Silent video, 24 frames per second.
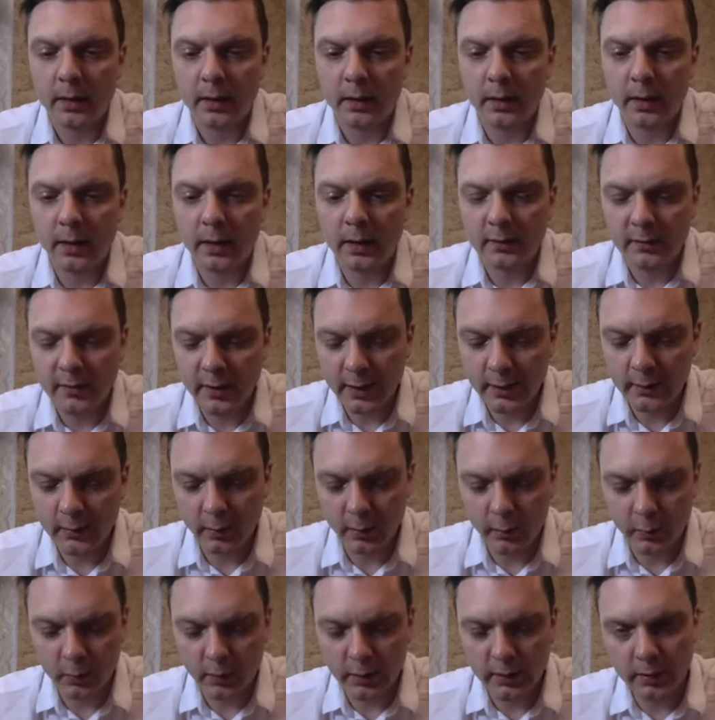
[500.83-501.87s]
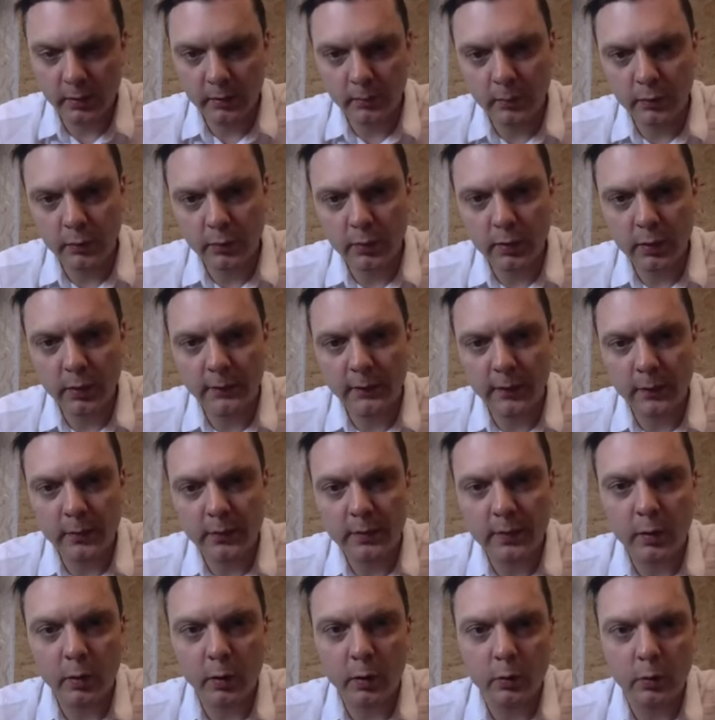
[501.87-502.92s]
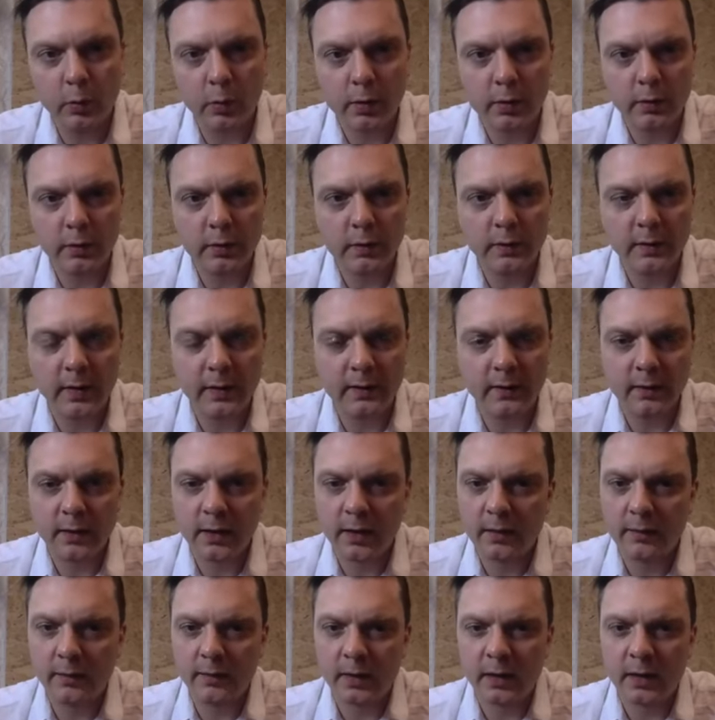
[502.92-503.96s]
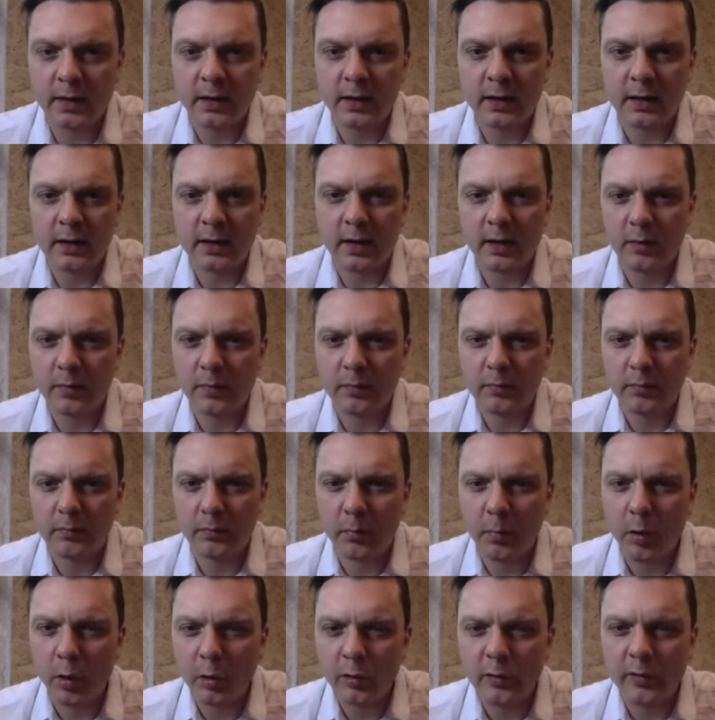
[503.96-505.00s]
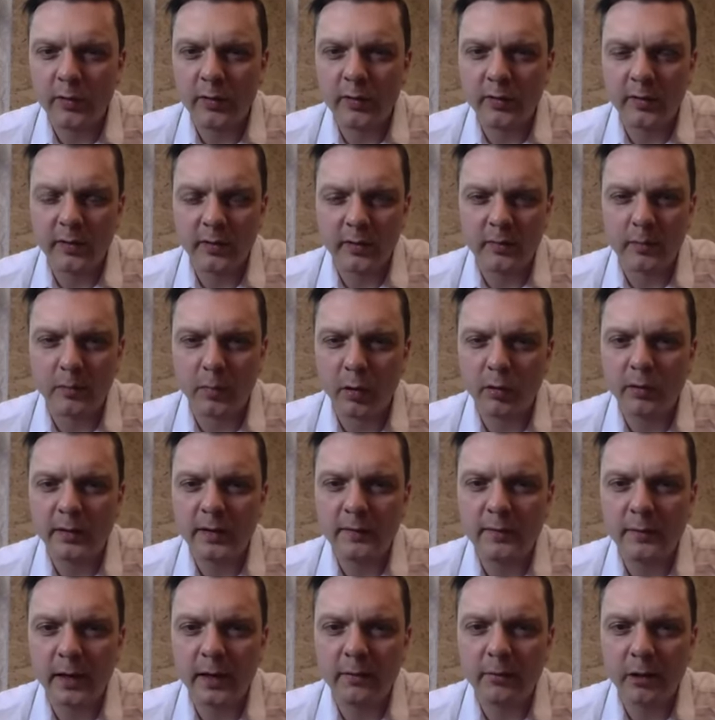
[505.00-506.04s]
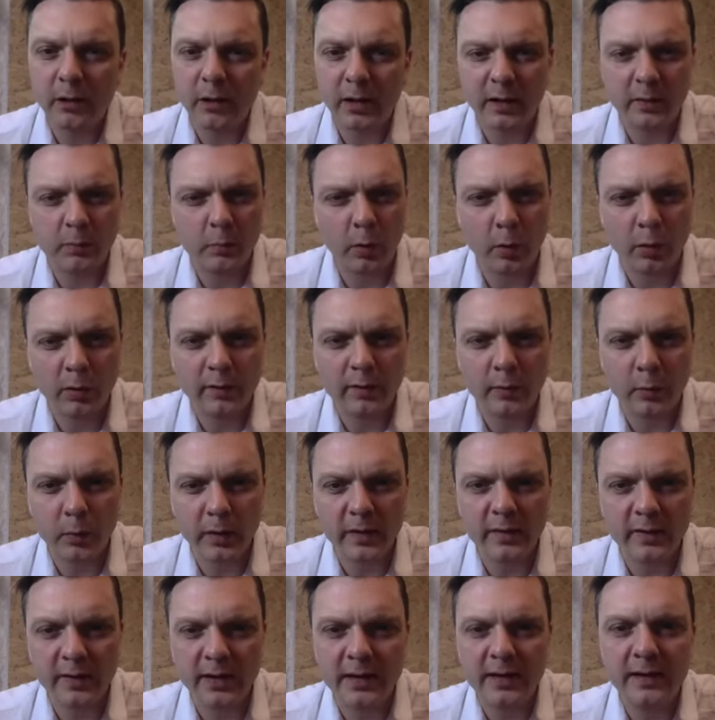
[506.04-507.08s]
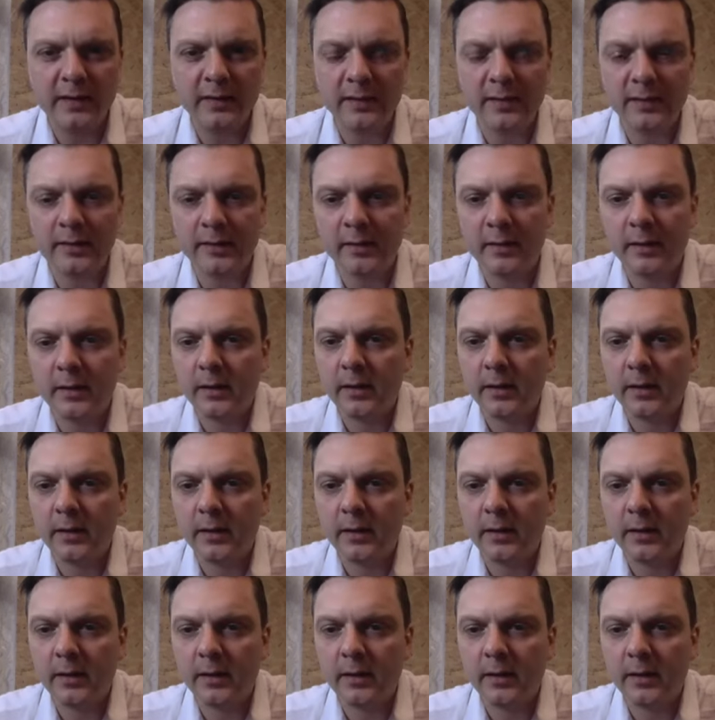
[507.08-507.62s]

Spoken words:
in general, when you brew coffee with cold water, you tend to get a very kind of malty flavor, like malt whiskeys.